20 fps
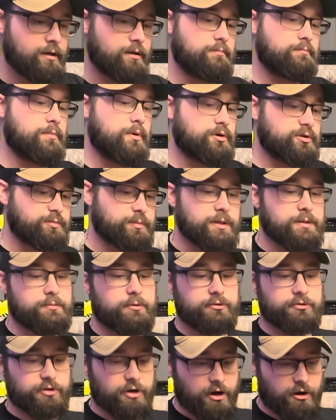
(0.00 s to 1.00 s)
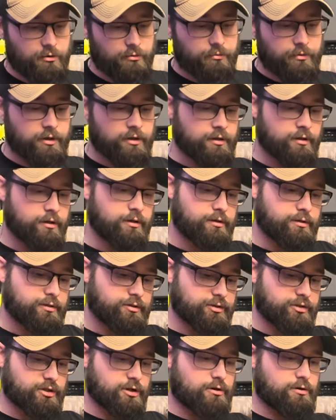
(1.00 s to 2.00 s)
Most people don't,
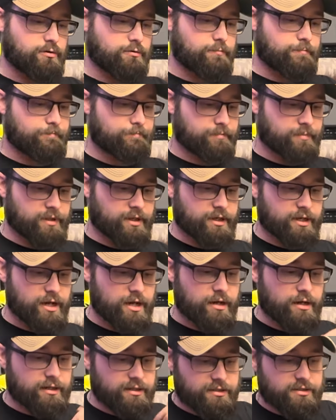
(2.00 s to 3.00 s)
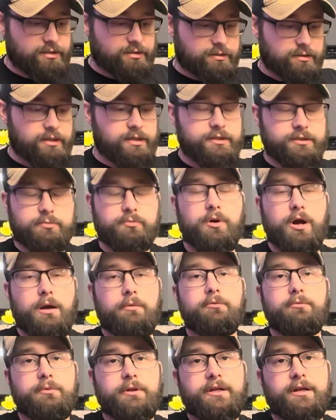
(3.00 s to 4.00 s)
so the gun is
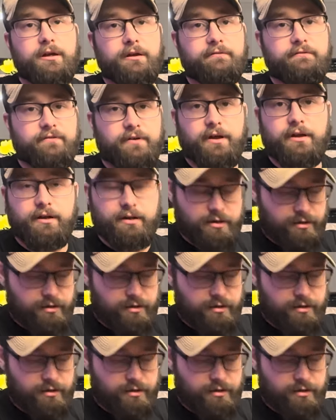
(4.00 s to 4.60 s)
probably gonna fit